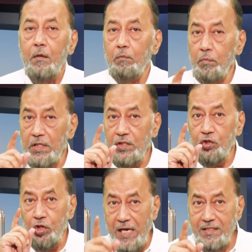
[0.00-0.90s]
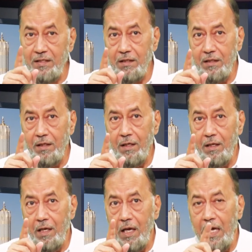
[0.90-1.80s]
mistrust
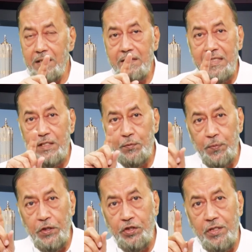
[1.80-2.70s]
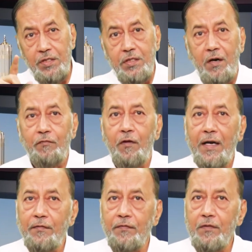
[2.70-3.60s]
and suspicions of
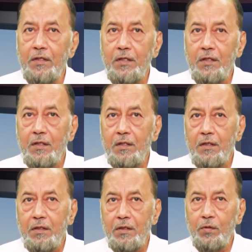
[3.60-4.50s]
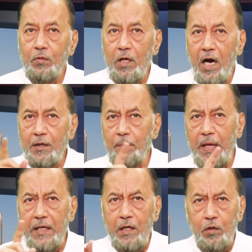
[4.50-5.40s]
wife. Do not
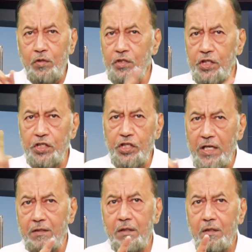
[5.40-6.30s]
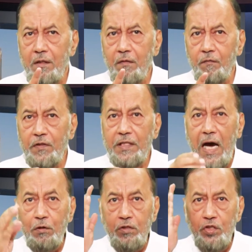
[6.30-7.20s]
make accusation
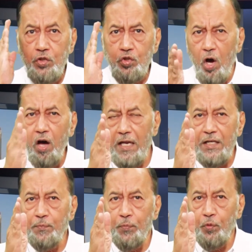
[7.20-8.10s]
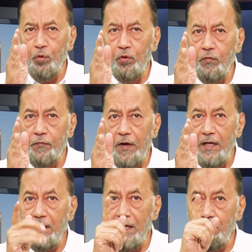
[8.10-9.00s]
without solid proof
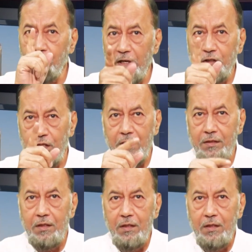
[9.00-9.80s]
and conviction.